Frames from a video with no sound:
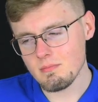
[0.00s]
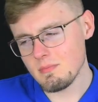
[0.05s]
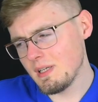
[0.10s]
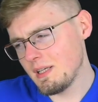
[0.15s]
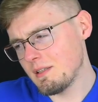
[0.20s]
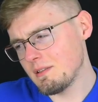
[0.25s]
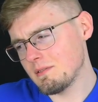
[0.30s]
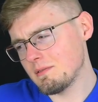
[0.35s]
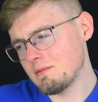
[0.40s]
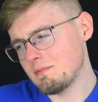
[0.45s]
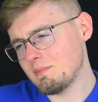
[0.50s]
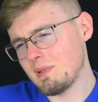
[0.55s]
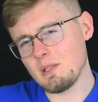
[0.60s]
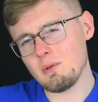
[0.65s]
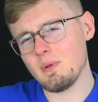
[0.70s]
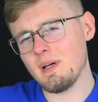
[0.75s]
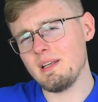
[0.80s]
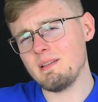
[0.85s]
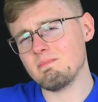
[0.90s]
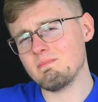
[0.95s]
And by
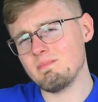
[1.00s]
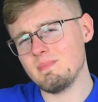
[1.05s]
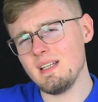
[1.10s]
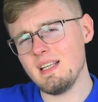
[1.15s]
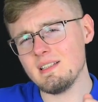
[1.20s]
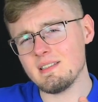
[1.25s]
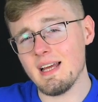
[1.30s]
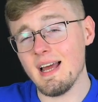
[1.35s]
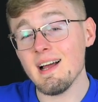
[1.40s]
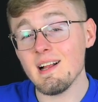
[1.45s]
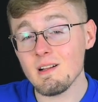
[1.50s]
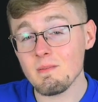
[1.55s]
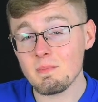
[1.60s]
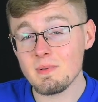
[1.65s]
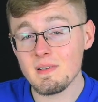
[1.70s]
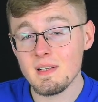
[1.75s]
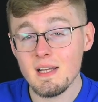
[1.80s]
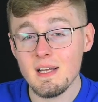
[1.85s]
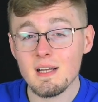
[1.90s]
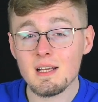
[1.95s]
the way, need
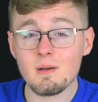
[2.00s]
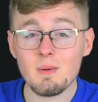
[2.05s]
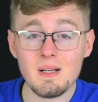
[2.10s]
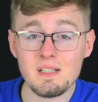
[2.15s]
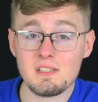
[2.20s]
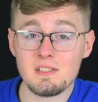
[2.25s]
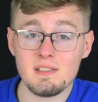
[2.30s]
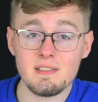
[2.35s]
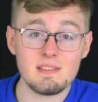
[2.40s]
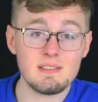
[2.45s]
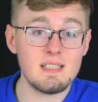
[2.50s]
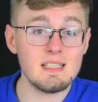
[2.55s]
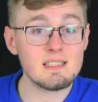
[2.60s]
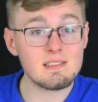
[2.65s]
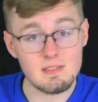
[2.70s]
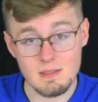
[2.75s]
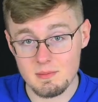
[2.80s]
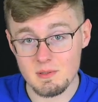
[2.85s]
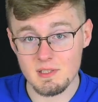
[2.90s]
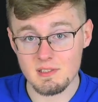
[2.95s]
help, questions,
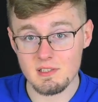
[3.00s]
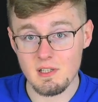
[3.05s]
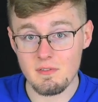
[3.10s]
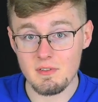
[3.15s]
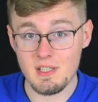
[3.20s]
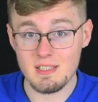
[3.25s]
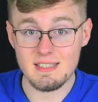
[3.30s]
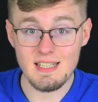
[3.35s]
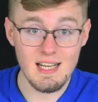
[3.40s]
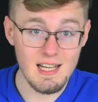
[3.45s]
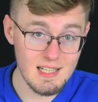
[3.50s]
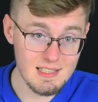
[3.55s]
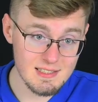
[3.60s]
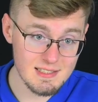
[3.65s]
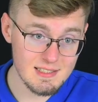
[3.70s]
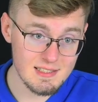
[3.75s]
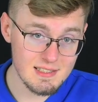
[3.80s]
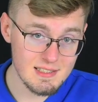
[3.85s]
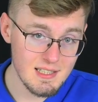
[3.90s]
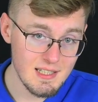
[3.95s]
descriptions of your
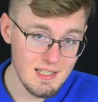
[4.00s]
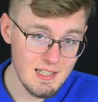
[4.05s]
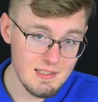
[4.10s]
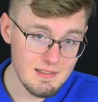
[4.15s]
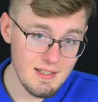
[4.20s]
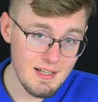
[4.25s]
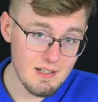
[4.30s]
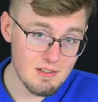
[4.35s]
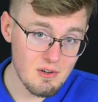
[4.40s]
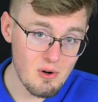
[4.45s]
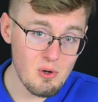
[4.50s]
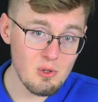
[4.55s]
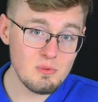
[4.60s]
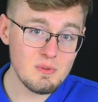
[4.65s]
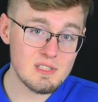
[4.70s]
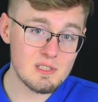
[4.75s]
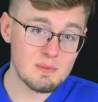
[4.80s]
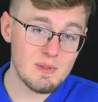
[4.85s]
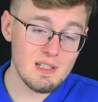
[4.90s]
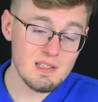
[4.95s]
tasks, they are
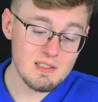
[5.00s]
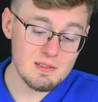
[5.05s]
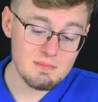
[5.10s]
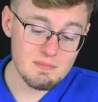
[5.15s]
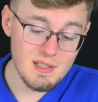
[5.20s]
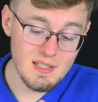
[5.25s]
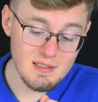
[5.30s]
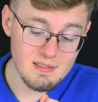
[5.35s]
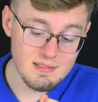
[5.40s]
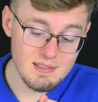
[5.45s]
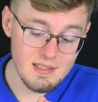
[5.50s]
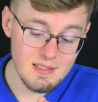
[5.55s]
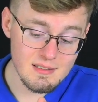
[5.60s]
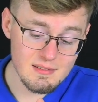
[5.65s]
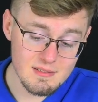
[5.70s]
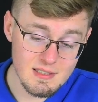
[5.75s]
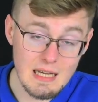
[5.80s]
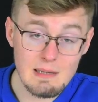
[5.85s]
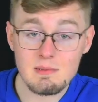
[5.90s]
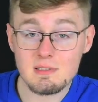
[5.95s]
always welcome in the
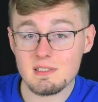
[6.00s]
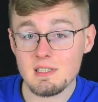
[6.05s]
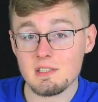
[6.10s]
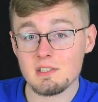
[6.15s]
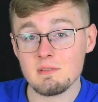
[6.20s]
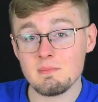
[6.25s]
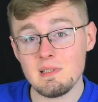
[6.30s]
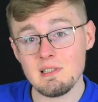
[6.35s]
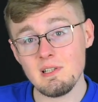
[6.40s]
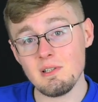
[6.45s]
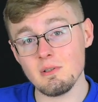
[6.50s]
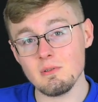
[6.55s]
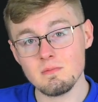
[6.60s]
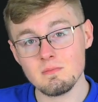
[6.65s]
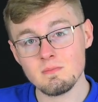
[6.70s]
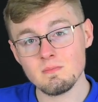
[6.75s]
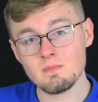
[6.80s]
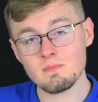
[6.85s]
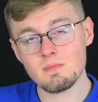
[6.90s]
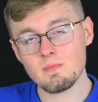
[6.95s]
comment section below.
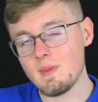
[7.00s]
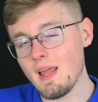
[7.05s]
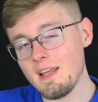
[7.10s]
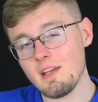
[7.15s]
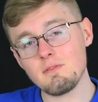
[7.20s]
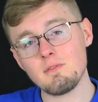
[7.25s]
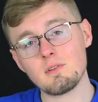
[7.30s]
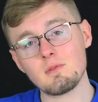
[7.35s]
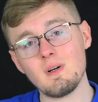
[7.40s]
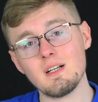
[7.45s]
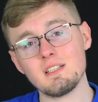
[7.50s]
Thank you for